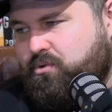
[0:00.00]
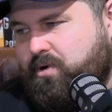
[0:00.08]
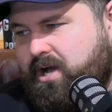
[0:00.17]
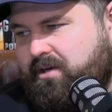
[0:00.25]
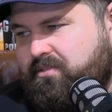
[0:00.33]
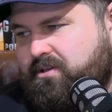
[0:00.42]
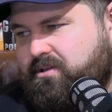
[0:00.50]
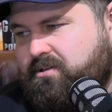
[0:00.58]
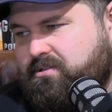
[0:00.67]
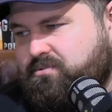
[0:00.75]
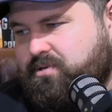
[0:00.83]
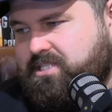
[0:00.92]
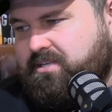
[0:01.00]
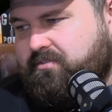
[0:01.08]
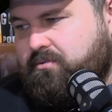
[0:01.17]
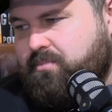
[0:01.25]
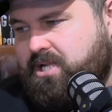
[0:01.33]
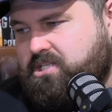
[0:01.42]
are the
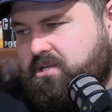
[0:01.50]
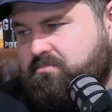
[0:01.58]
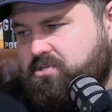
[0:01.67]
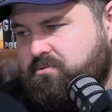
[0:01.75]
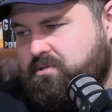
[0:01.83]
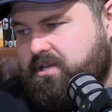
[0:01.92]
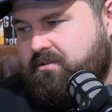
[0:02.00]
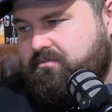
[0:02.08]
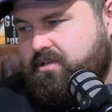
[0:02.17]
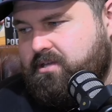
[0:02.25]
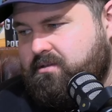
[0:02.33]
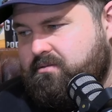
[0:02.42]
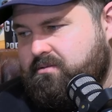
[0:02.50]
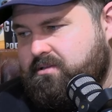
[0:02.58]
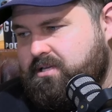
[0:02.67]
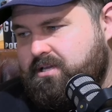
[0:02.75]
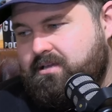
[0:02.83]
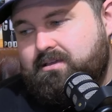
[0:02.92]
27 matchups you will have? Yeah.
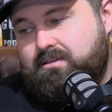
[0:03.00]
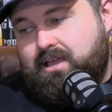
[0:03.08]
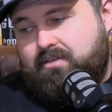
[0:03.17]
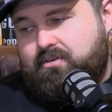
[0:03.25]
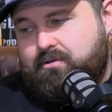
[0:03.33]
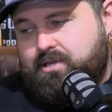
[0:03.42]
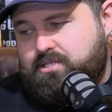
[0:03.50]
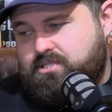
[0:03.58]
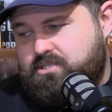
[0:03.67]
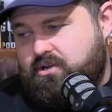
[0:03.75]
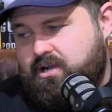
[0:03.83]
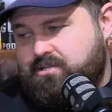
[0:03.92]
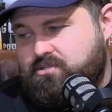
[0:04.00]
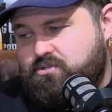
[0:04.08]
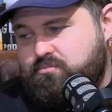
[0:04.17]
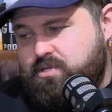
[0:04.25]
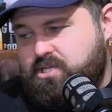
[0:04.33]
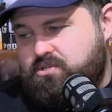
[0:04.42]
Gutho against the Tigers
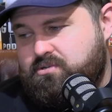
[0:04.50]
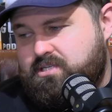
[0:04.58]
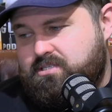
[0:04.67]
could be interesting.